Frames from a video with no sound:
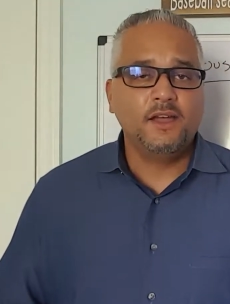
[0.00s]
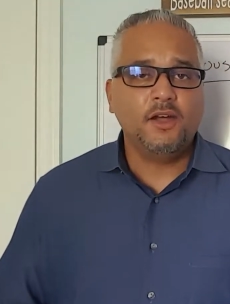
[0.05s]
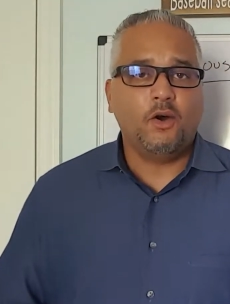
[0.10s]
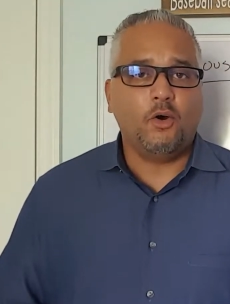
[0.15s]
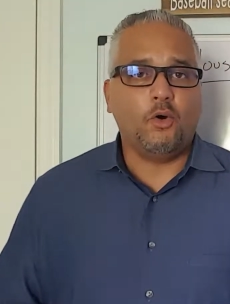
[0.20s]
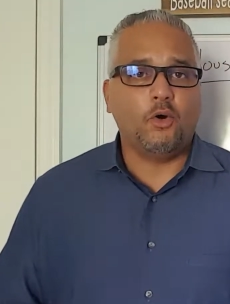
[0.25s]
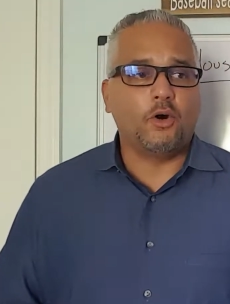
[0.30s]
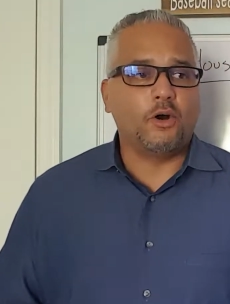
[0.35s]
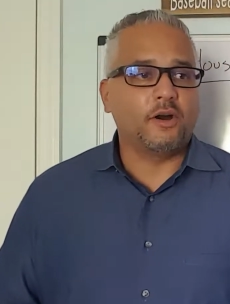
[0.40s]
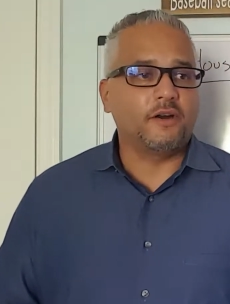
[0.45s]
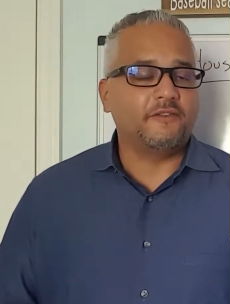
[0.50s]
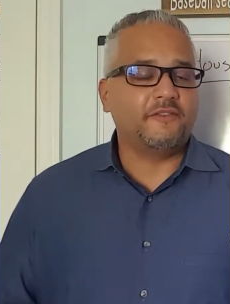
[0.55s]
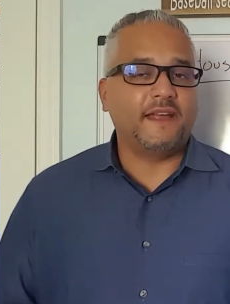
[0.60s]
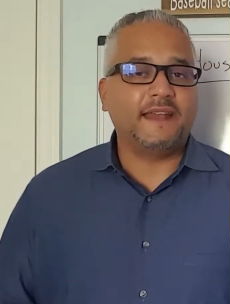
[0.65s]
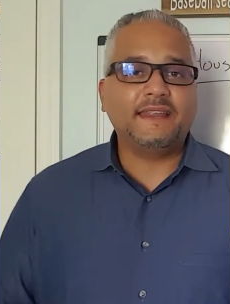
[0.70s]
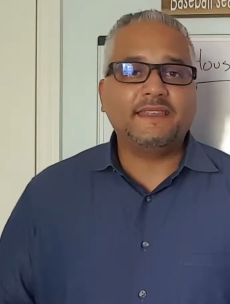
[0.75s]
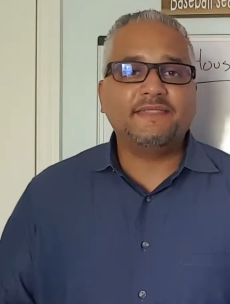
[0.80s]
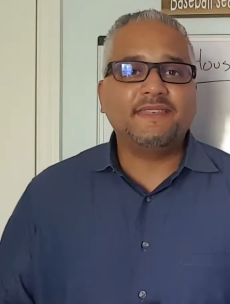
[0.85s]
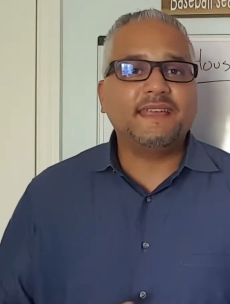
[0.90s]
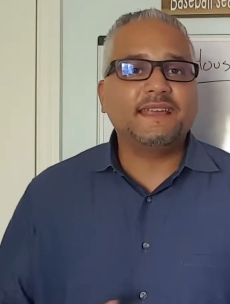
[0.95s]
or if
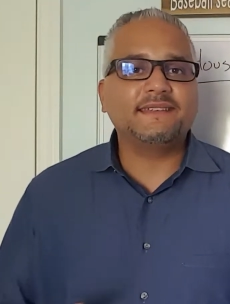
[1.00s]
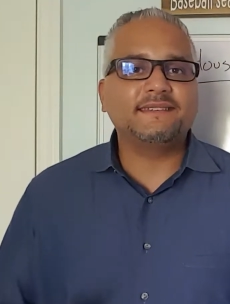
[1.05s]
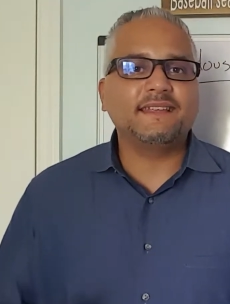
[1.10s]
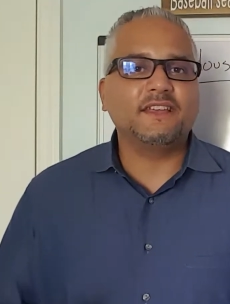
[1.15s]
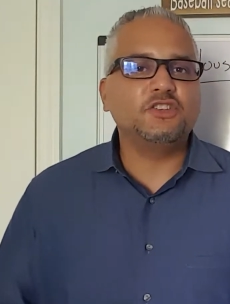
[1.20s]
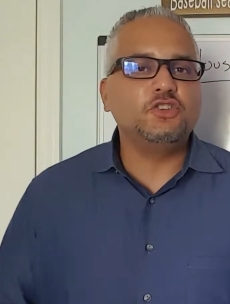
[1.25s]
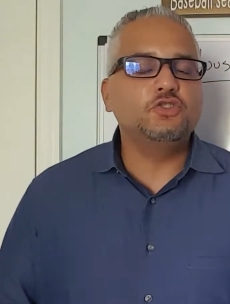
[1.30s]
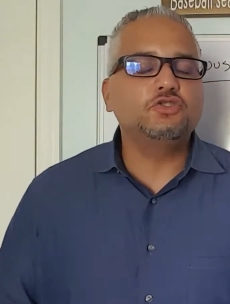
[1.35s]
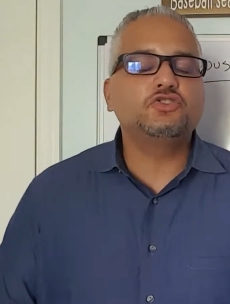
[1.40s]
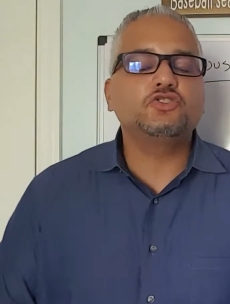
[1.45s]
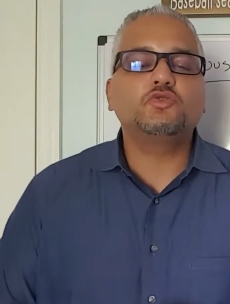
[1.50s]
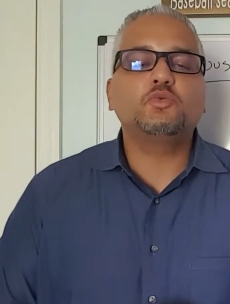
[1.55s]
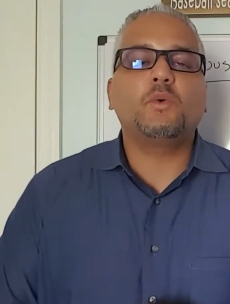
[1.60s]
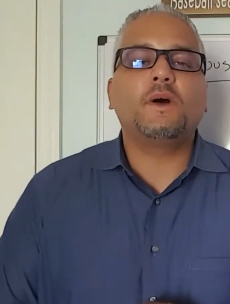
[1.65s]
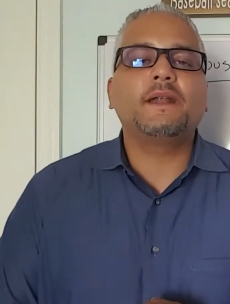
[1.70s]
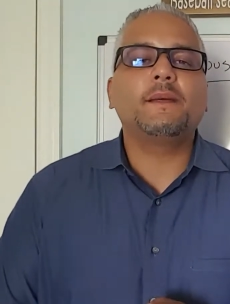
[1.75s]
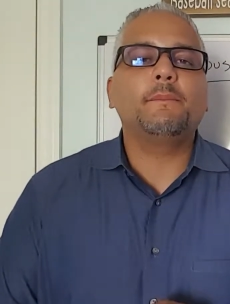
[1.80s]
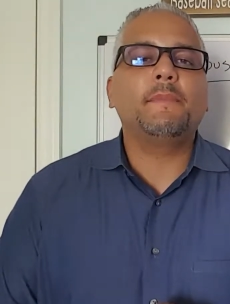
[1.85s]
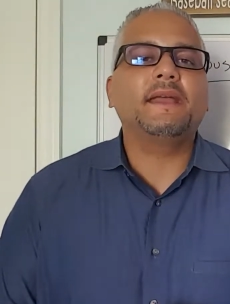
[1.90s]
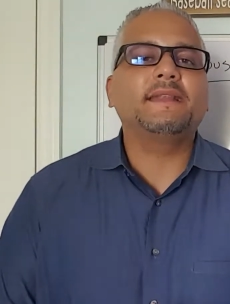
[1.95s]
anything is that you just
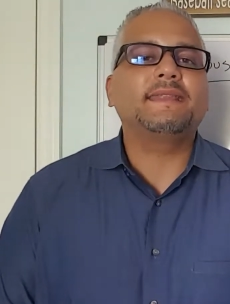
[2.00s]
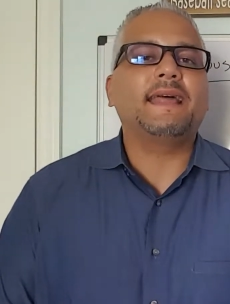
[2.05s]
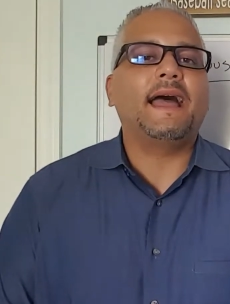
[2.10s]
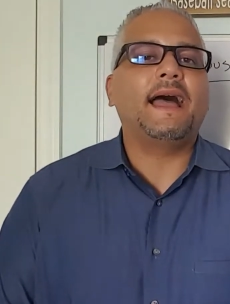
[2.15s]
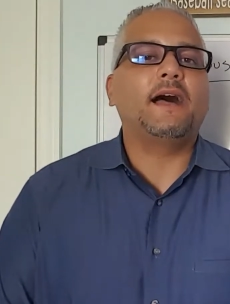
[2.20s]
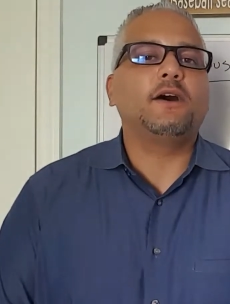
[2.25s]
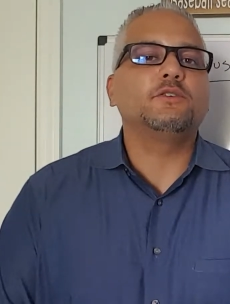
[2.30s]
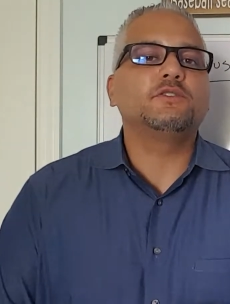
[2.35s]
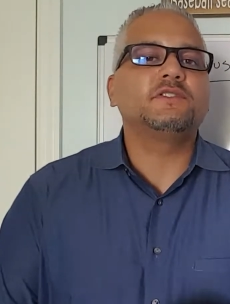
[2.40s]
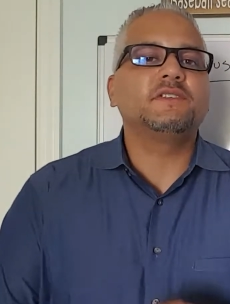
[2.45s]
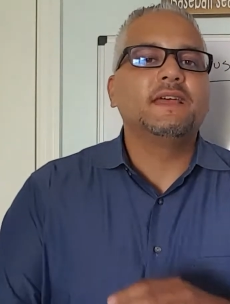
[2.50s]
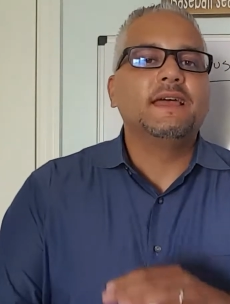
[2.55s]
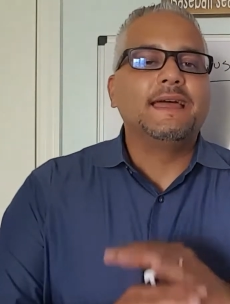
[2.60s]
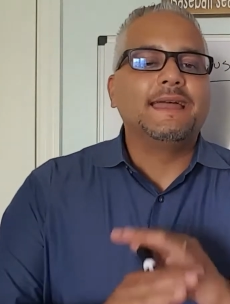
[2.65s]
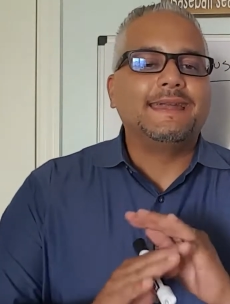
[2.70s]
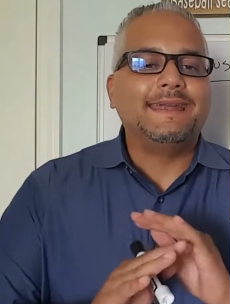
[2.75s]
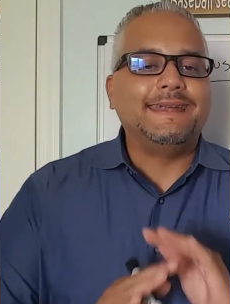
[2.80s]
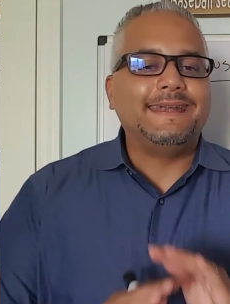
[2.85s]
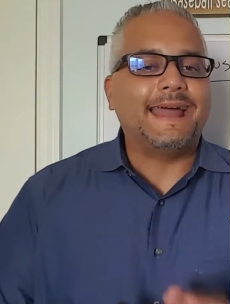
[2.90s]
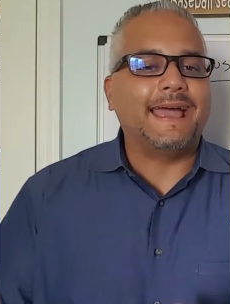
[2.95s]
want to make the house
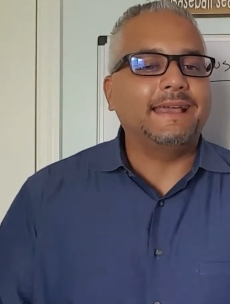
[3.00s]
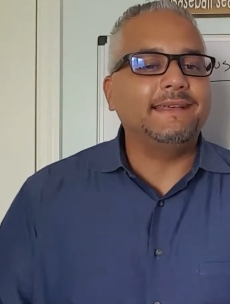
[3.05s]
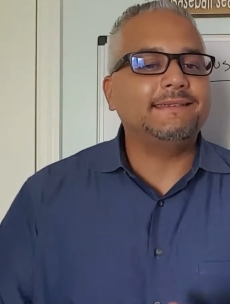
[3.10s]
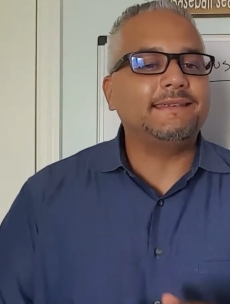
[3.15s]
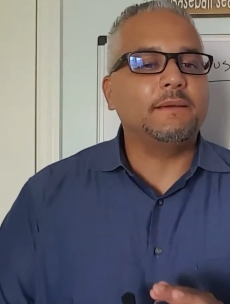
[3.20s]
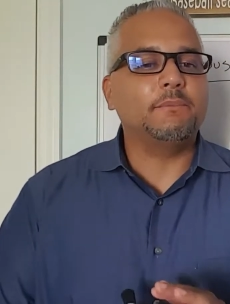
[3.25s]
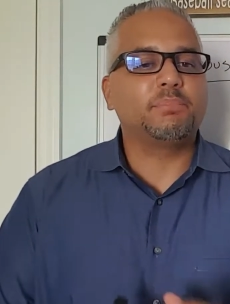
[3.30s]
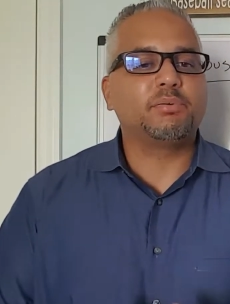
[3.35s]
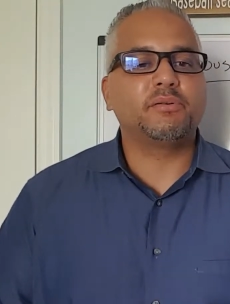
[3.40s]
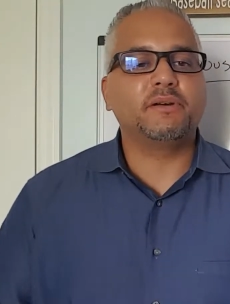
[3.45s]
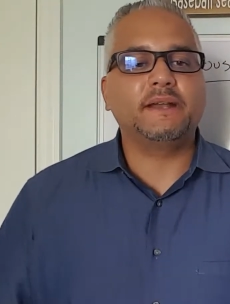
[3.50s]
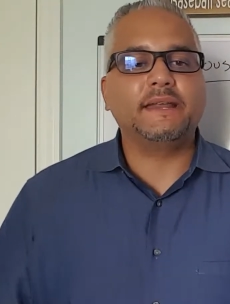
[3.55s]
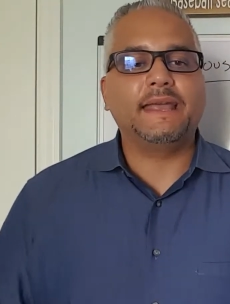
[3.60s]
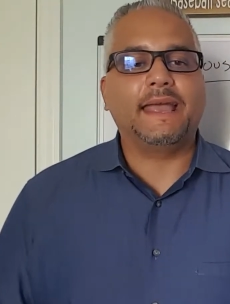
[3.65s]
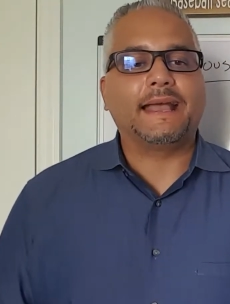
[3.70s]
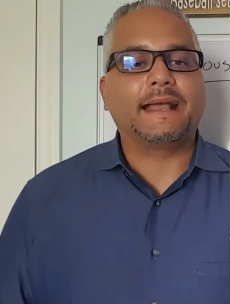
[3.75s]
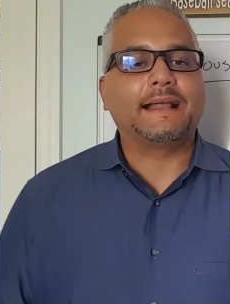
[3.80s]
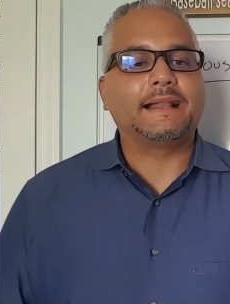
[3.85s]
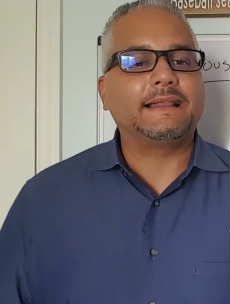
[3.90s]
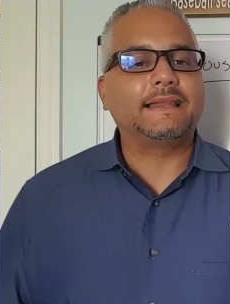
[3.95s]
nice and pretty
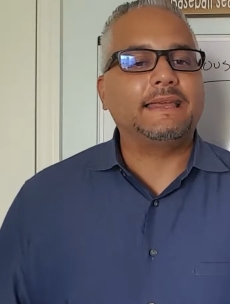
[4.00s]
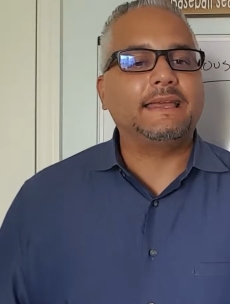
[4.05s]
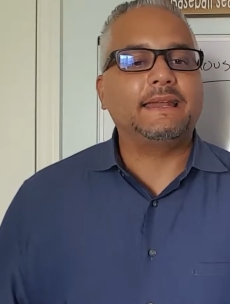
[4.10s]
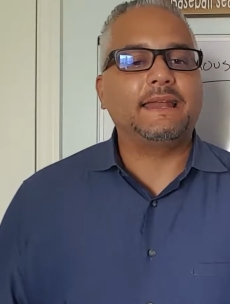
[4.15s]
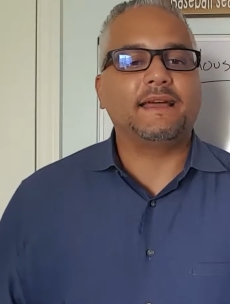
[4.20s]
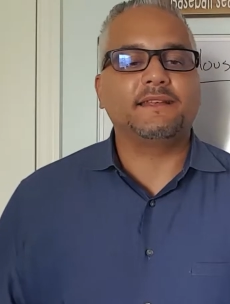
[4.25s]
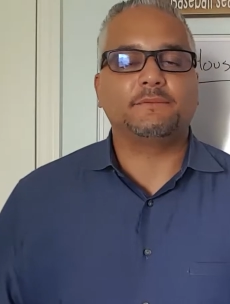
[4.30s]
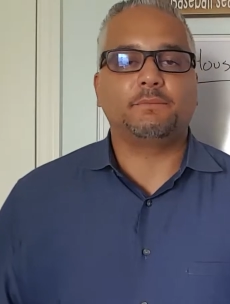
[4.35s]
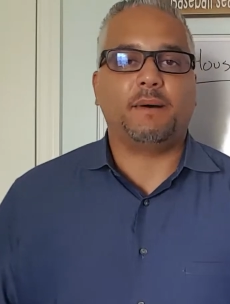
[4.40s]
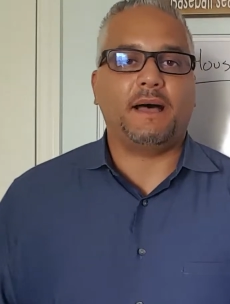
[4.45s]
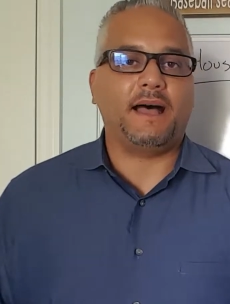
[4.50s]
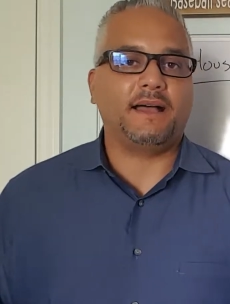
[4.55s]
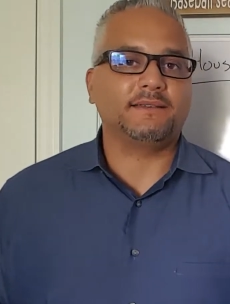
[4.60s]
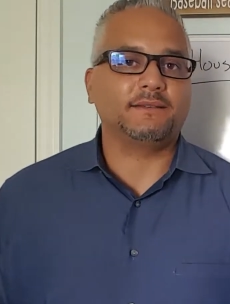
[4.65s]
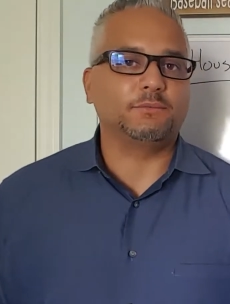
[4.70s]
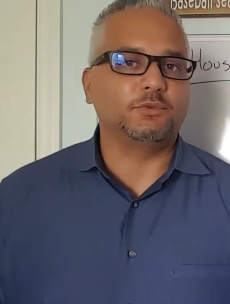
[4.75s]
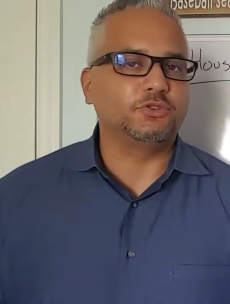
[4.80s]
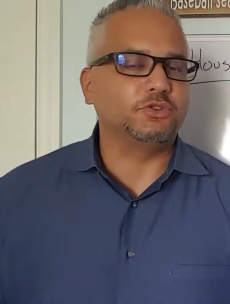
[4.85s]
and clean as possible.